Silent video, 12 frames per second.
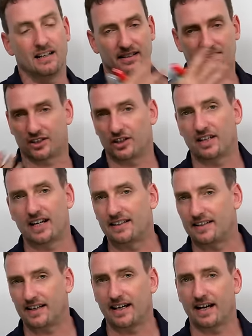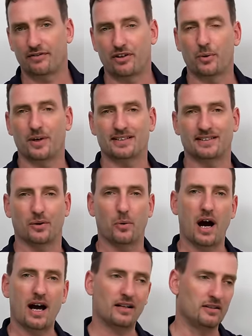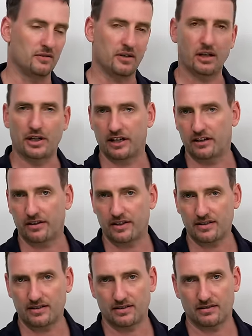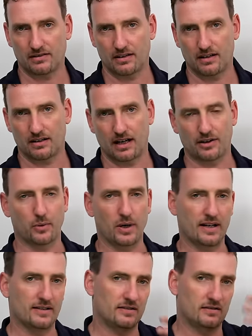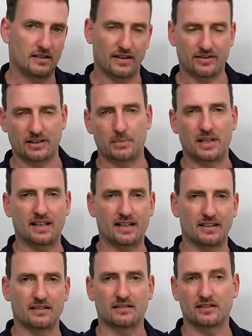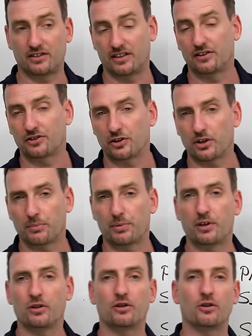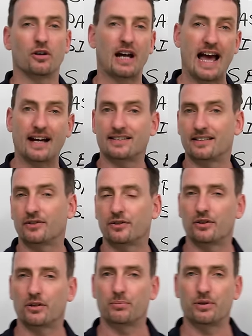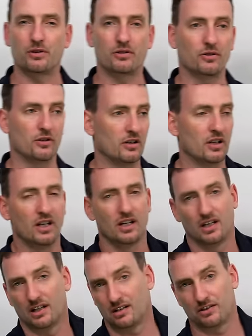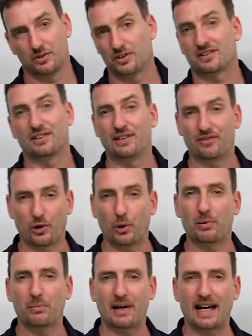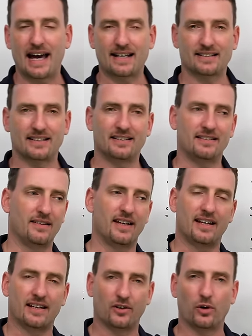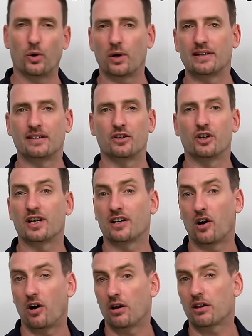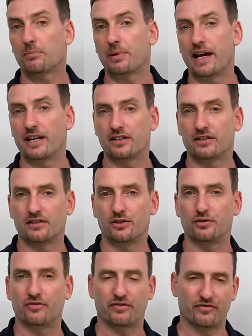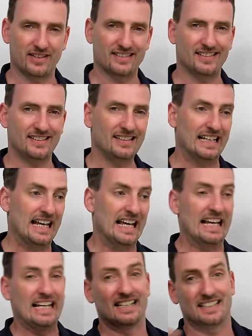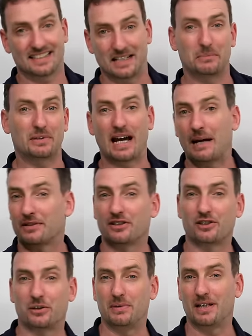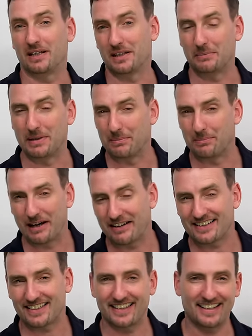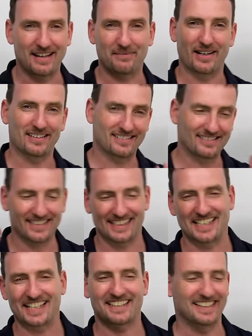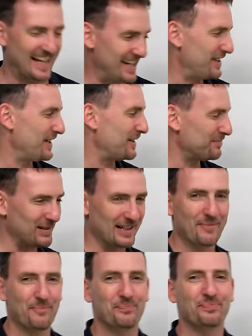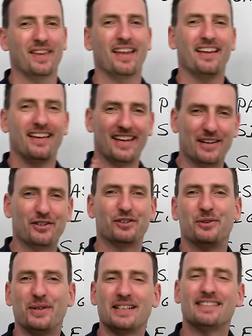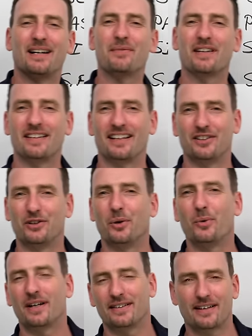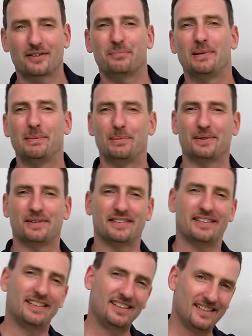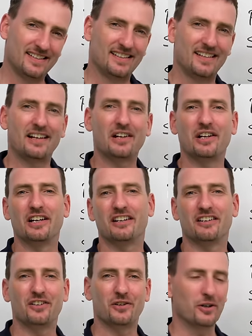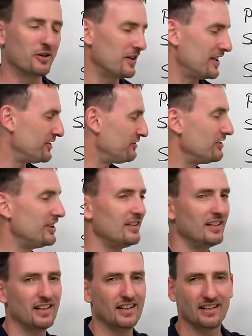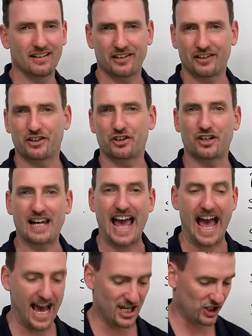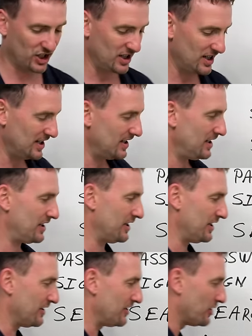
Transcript: It's a good idea every once in a while to clear this. Otherwise, if somebody steals your computer or hacks into your computer or you just leave it open by accident, they can go and look at all the pages you've visited. Sometimes this be a little bit embarrassing. I'm not suggesting anything, but if you're doing something that you don't want other people to see, clear your history, clear your cache, clear